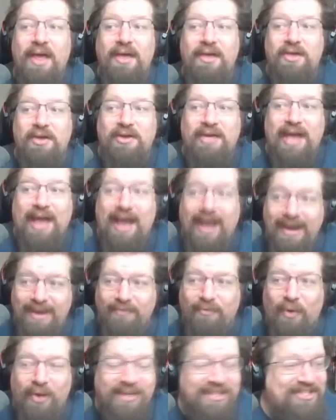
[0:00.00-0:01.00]
You kind of
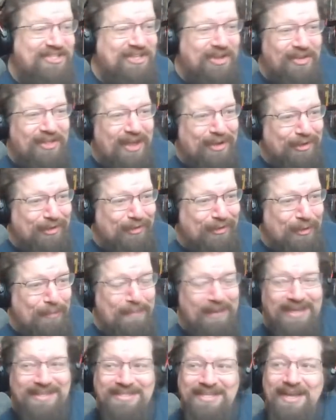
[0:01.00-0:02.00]
want to stall out a little
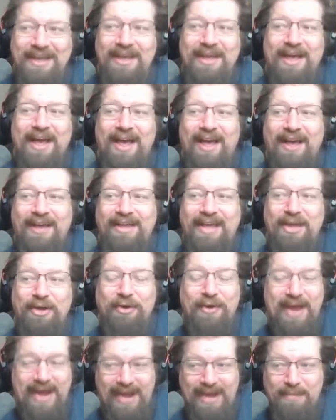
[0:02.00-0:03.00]
bit, uh, get
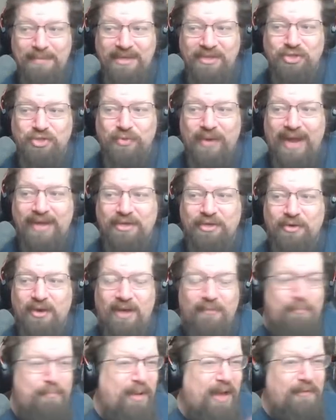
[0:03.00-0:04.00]
your Anima Extractor
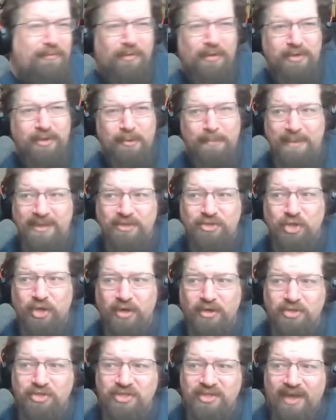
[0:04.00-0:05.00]
off, buff all your big
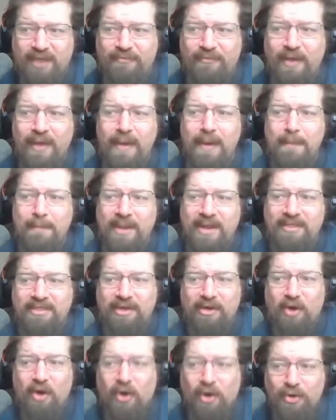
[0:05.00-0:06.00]
charge stuff. But
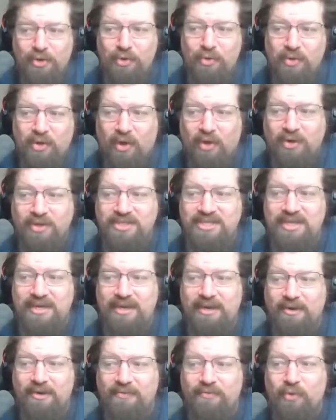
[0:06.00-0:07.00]
there are new cards in
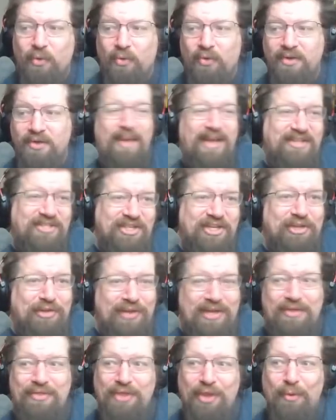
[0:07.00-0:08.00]
here, of course.
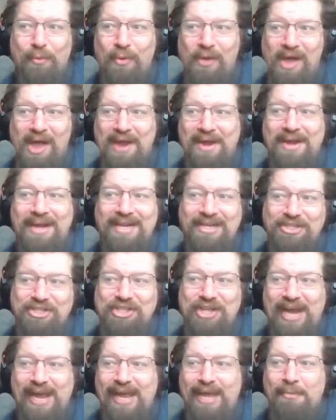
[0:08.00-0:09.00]
Basically, the one
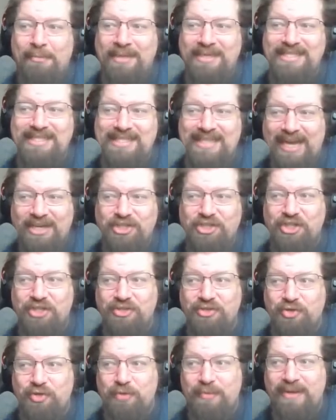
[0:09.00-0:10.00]
Jam
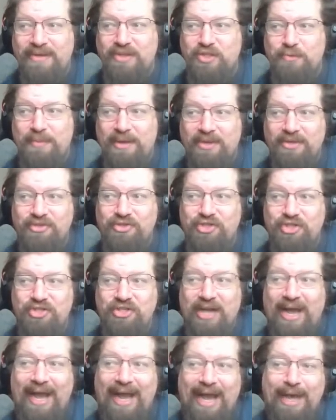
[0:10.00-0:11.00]
Session two minute spell is just
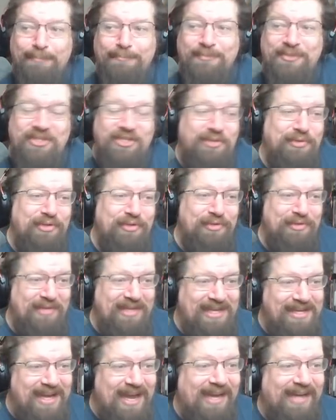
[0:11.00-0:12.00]

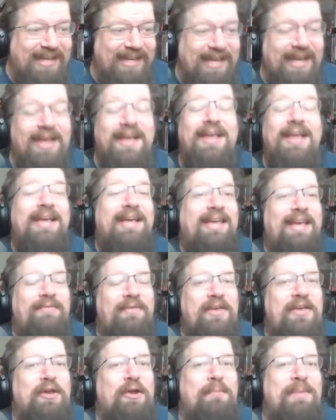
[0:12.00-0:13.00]
absolutely nutty
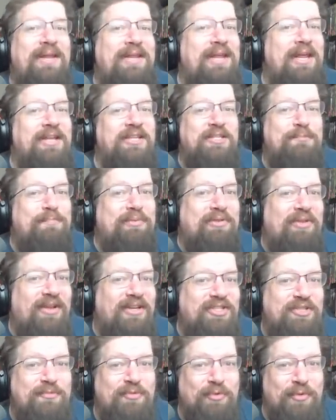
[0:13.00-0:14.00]
giving your minions
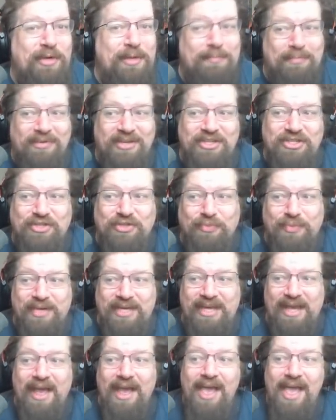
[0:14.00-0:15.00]
plus three, plus
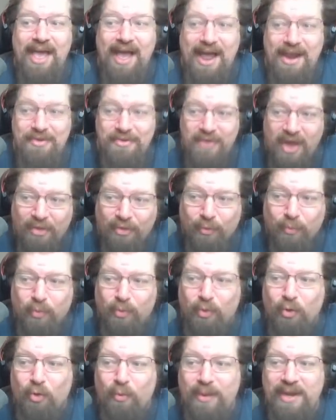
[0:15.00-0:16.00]
three, another
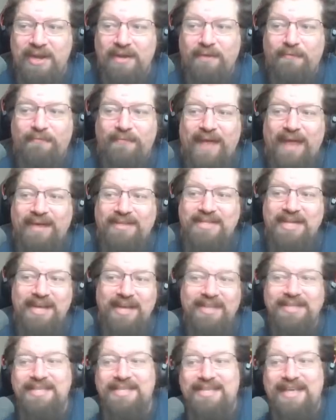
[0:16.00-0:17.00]
whirlwind effect
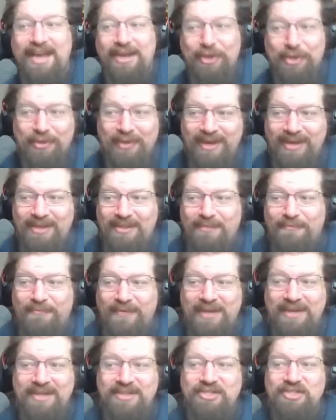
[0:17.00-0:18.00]
to get your Light of the
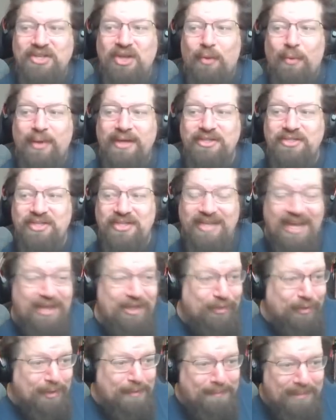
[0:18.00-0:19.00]
Phoenix going, to get
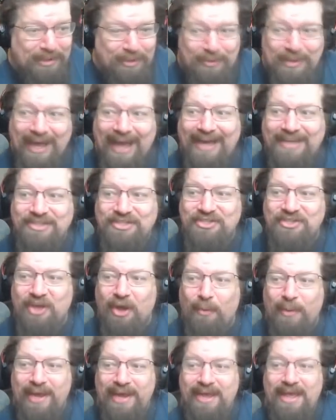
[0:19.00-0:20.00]
your Imbued Axe
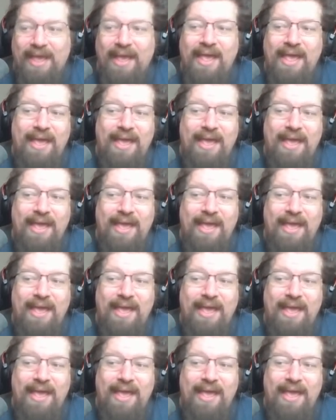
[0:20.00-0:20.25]
going.